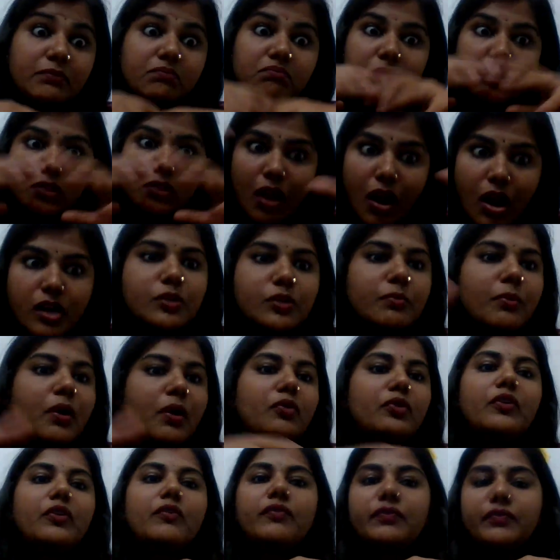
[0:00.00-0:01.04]
large
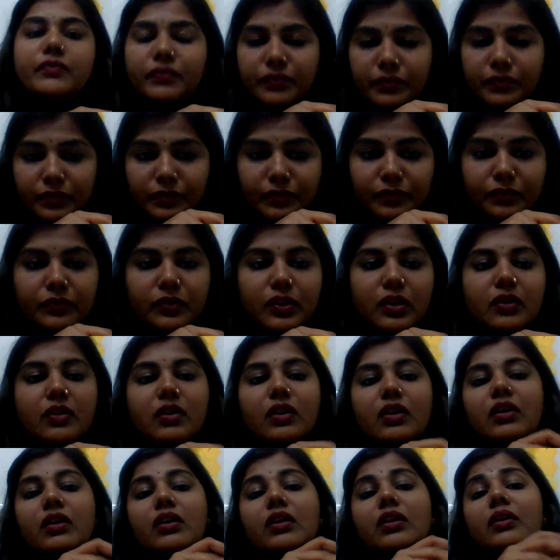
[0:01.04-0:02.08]
amount of
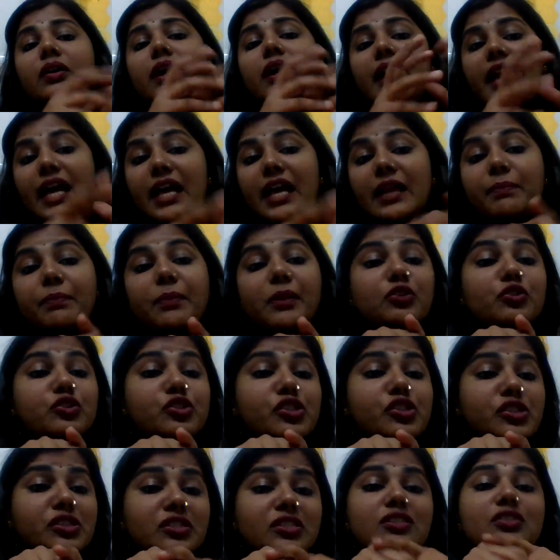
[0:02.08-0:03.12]
air
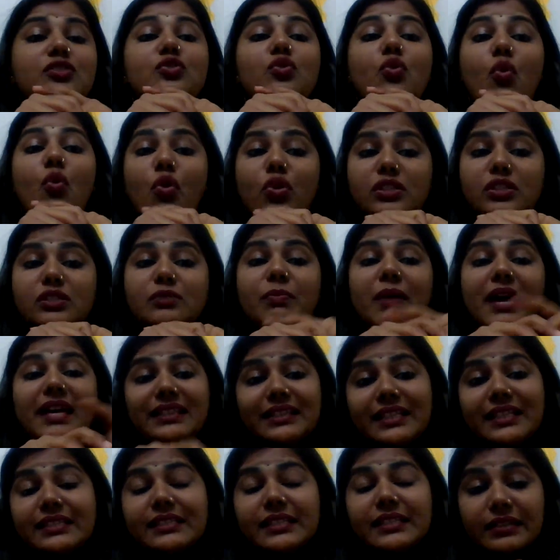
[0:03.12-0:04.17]
pollution is caused by
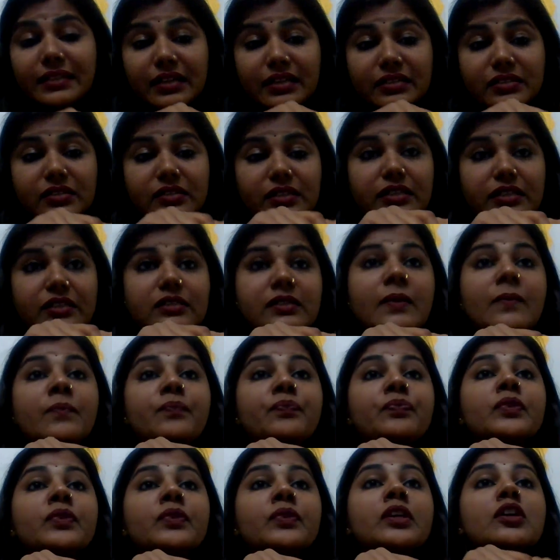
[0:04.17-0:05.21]
these industries.
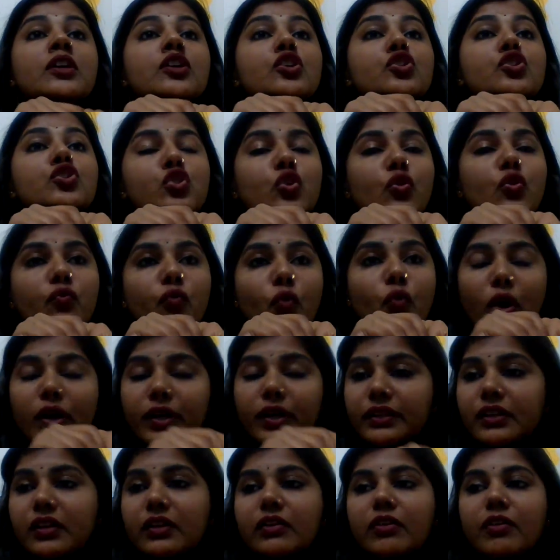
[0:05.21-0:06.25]
So
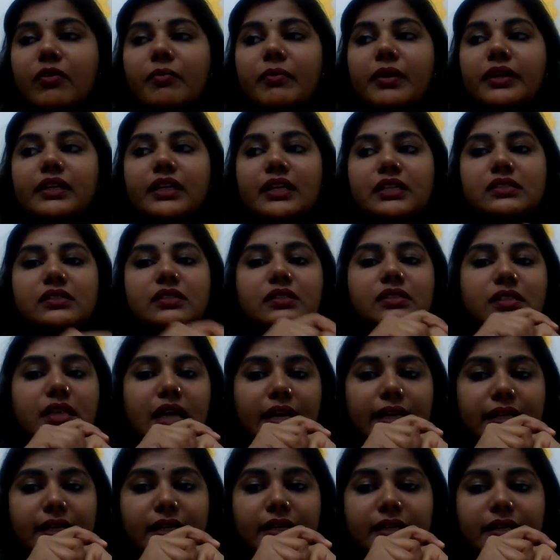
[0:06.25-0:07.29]
what the government has
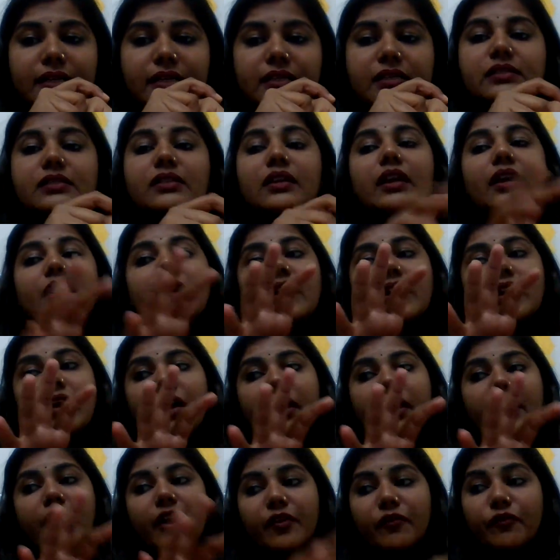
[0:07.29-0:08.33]
decided is,
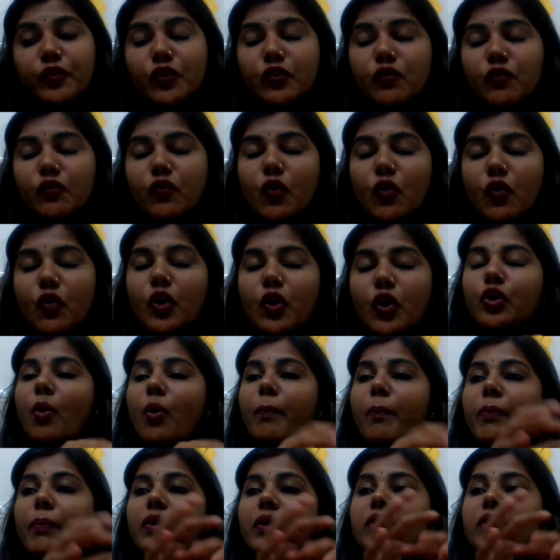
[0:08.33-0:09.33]
if you want to open